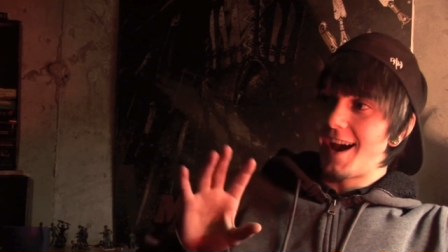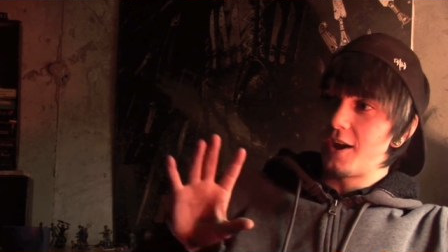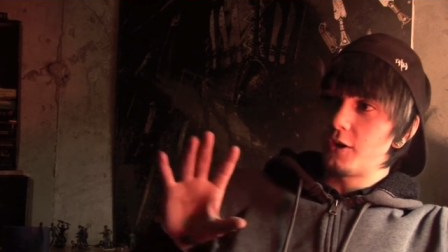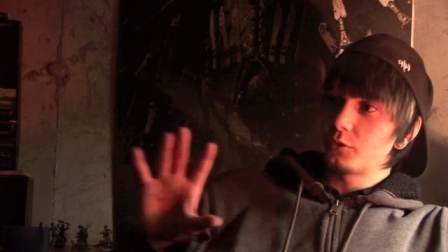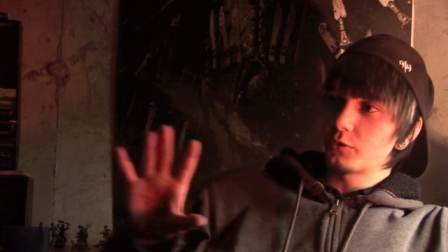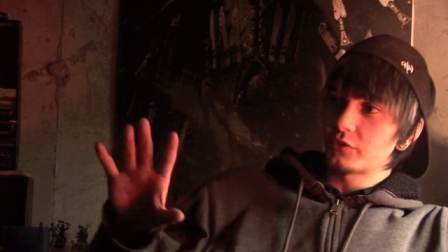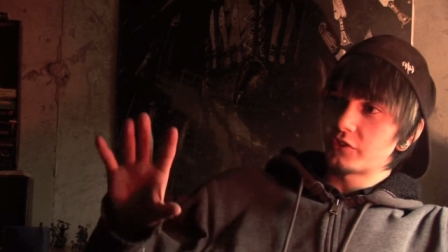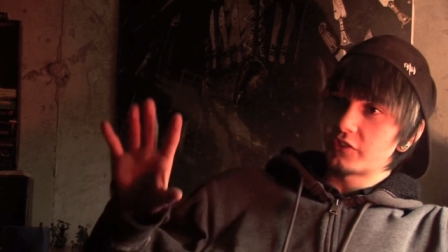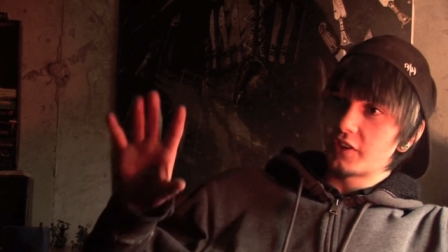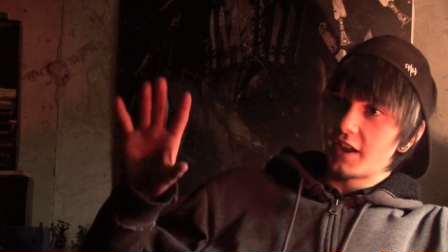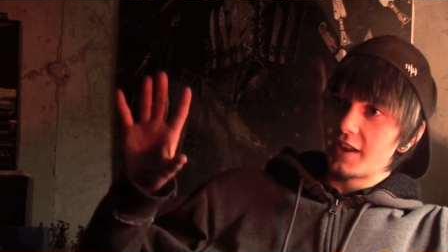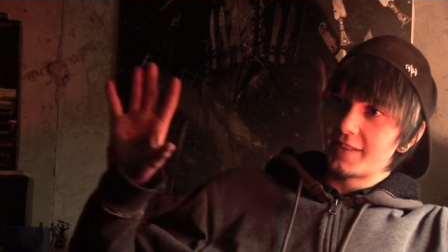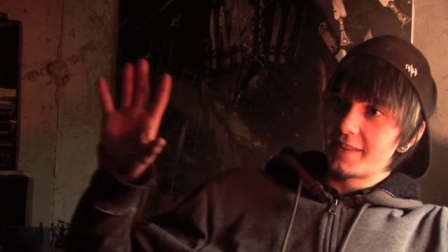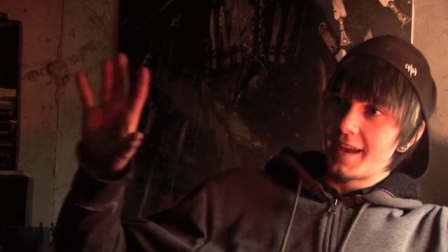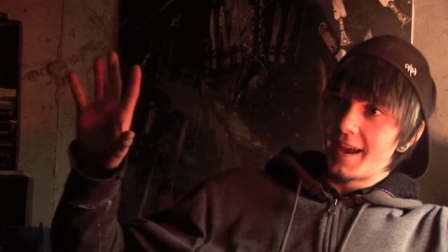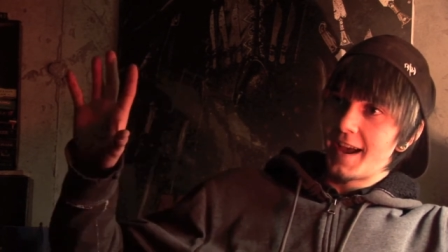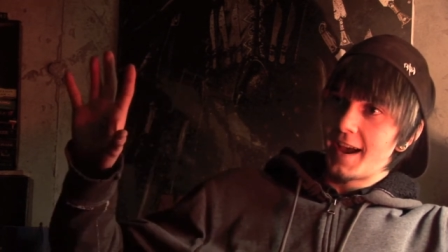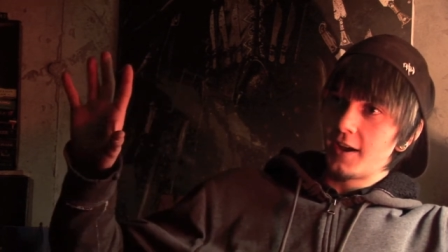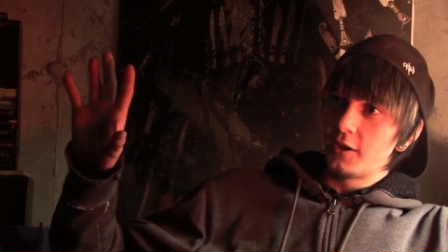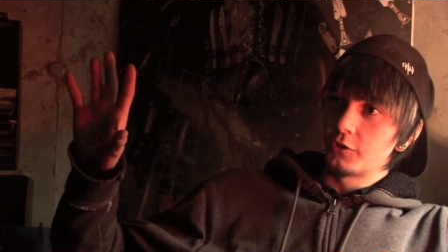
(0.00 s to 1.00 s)
outside the
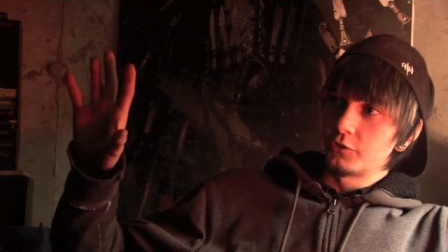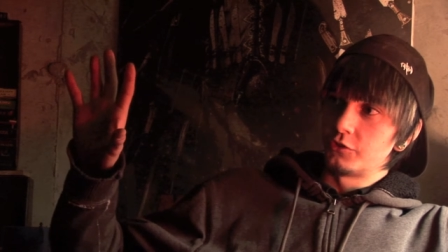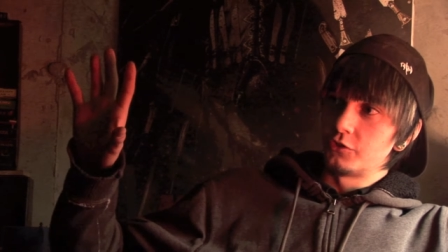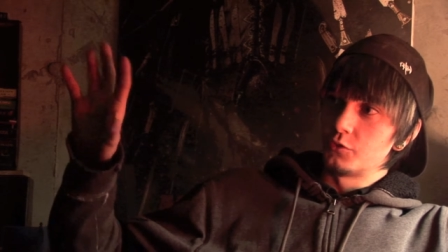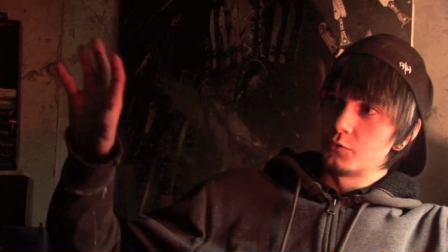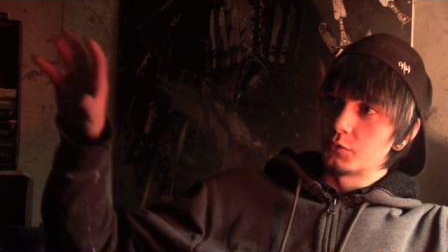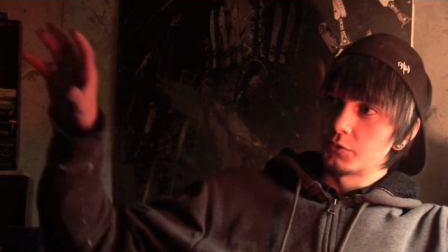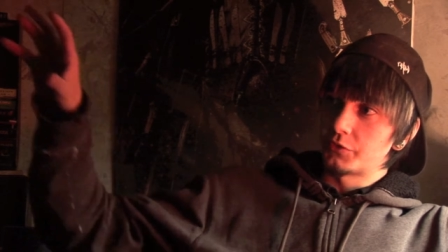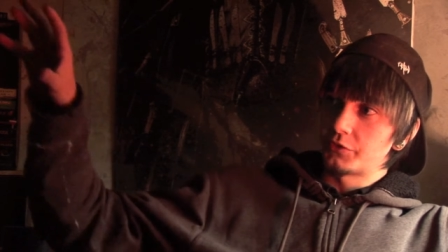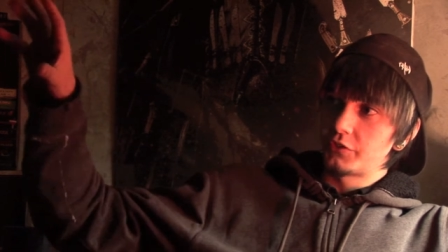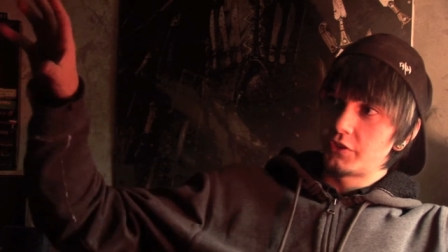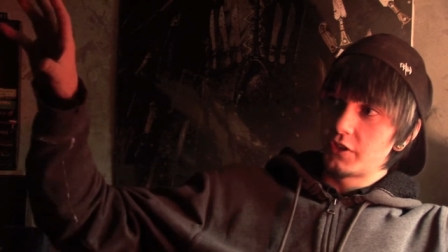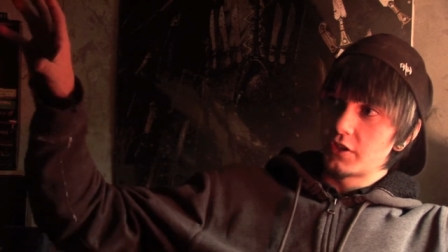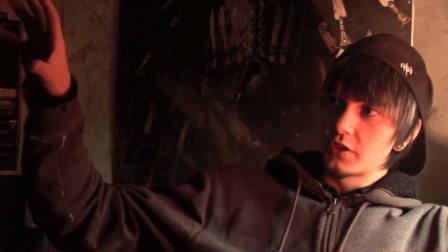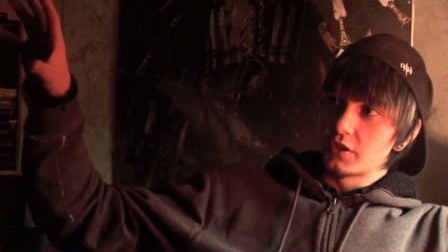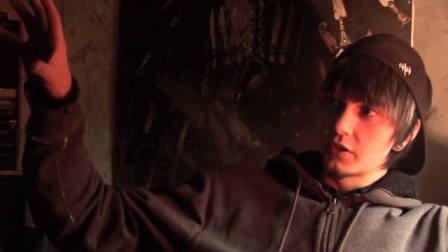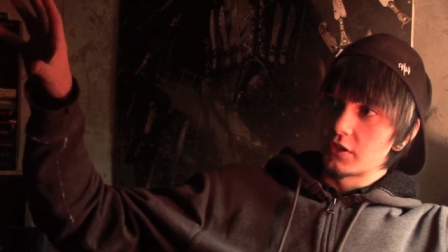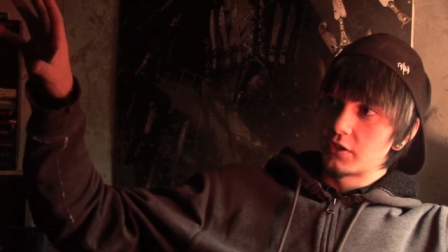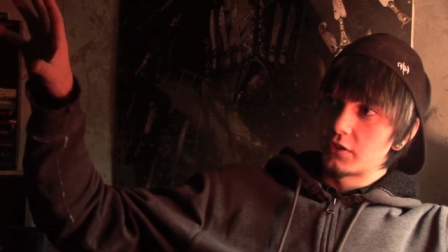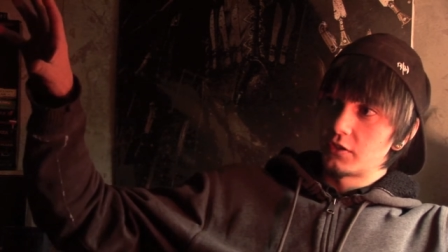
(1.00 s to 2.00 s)
house you will
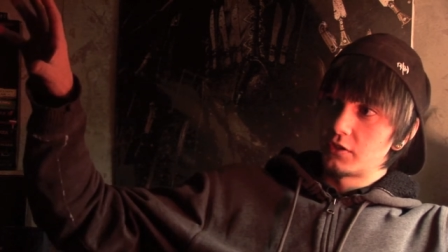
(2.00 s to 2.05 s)
see